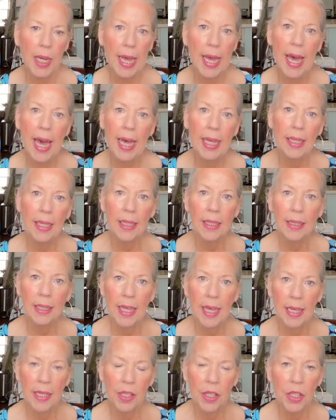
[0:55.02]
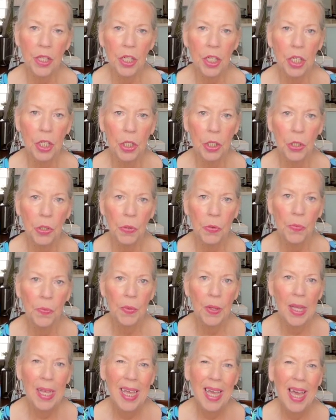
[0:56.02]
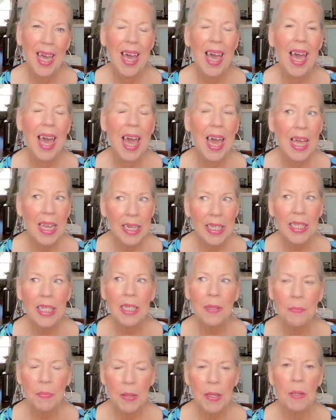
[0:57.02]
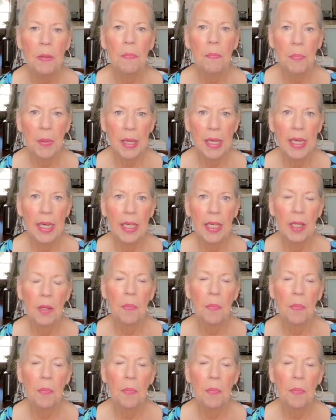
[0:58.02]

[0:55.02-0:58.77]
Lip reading: added length to, and it's a bit big,